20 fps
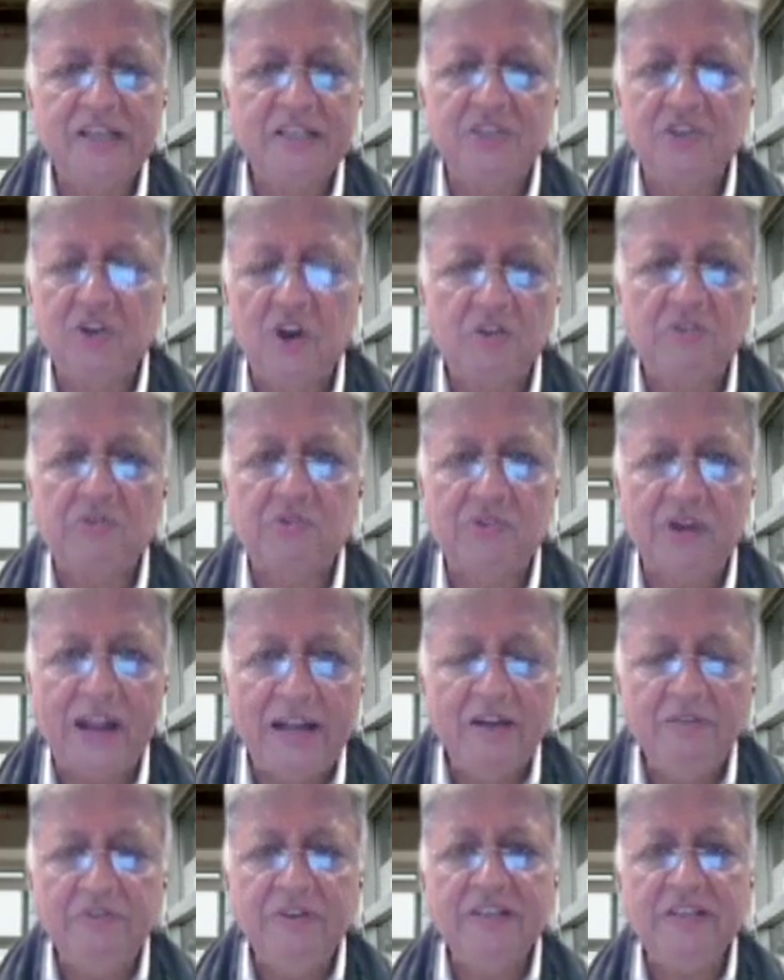is not
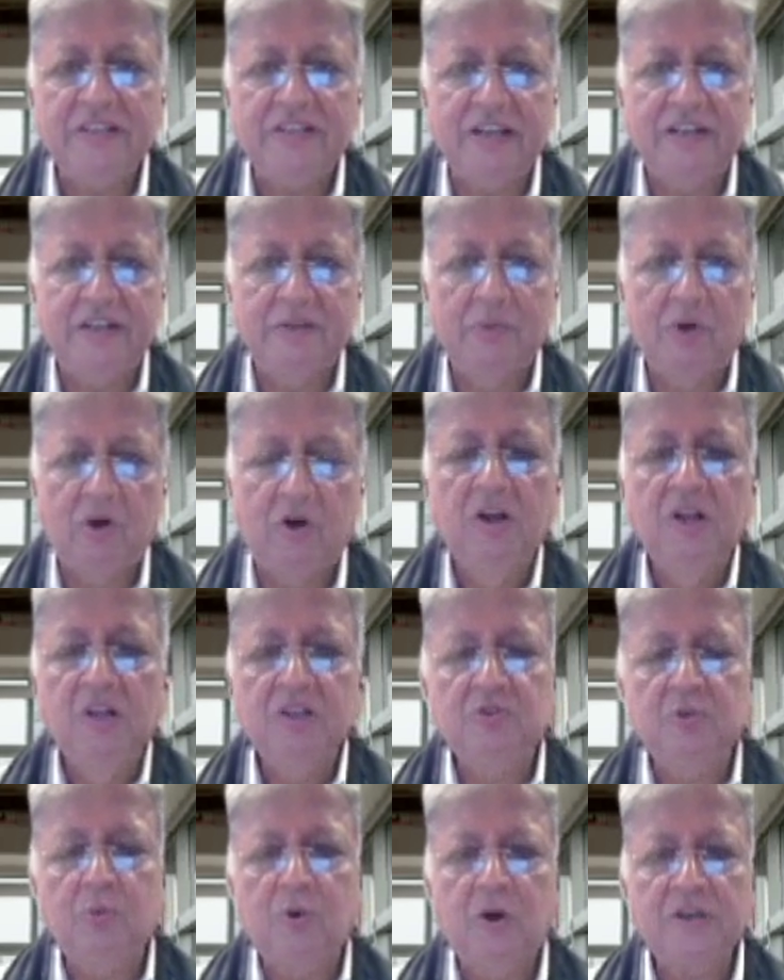relevant anymore.
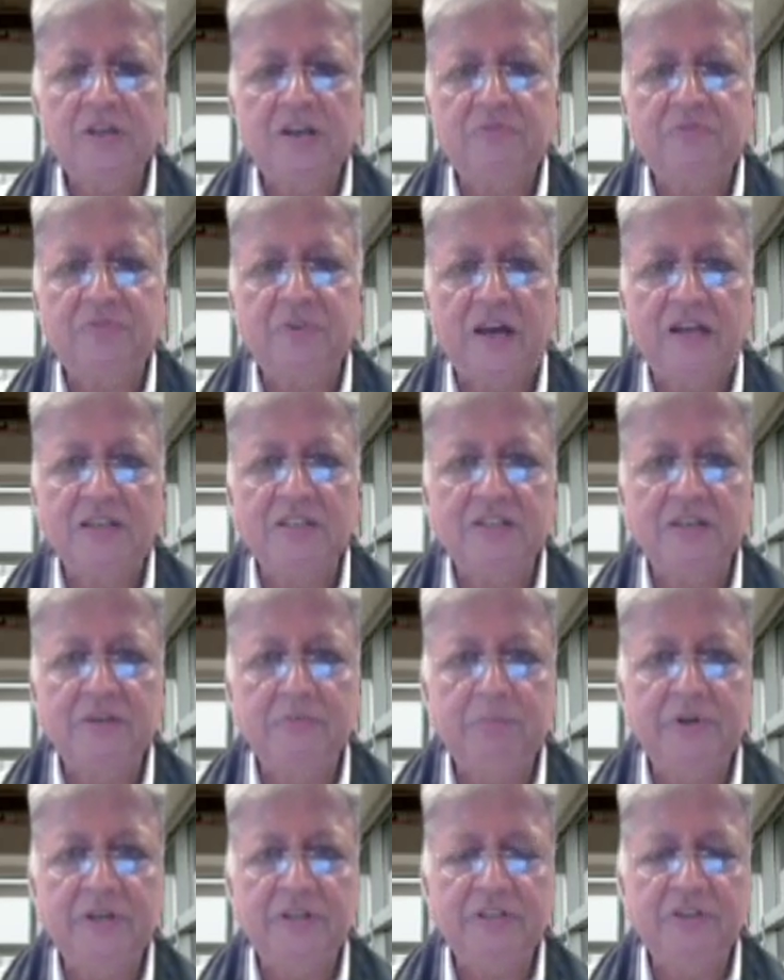Right. So what are France
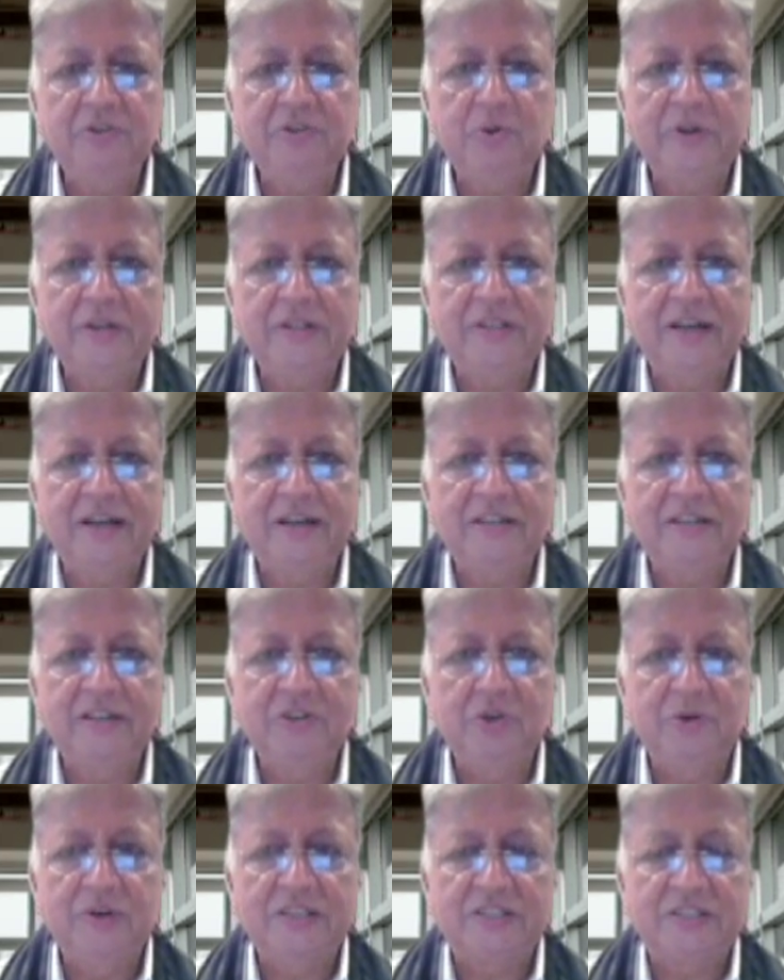and Britain doing there in the
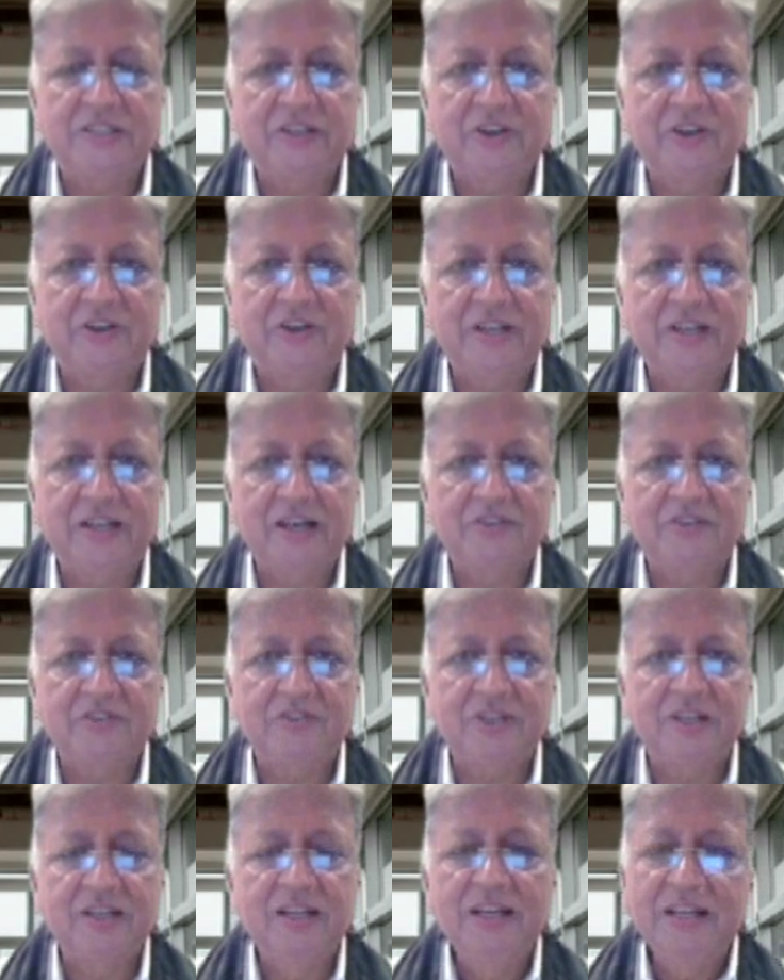UN Security
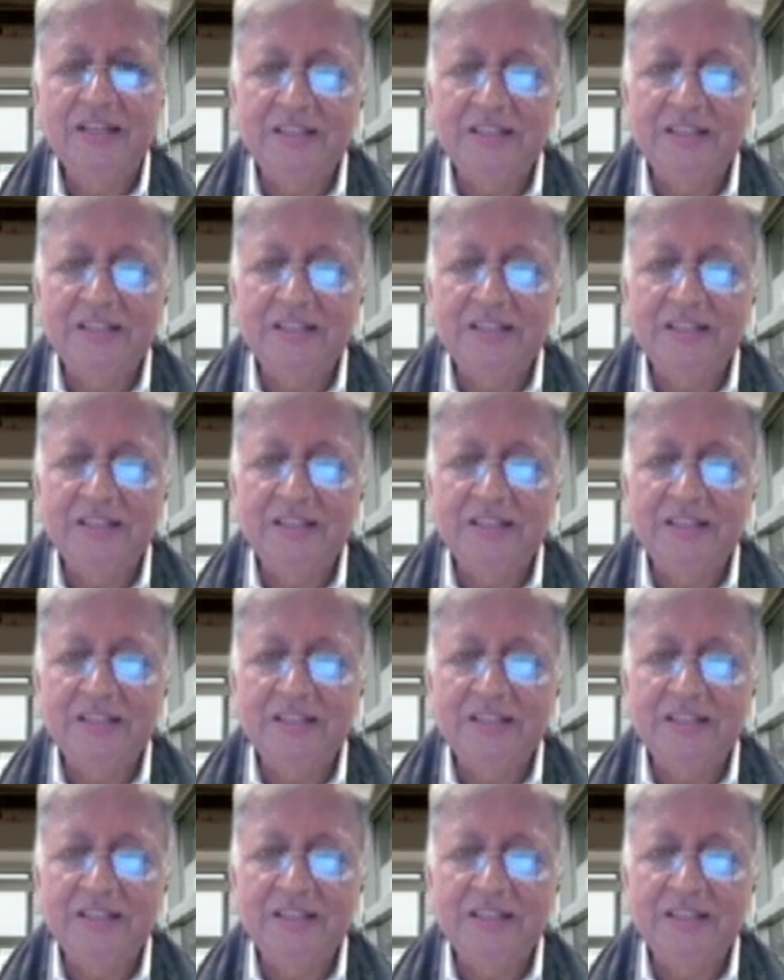Council?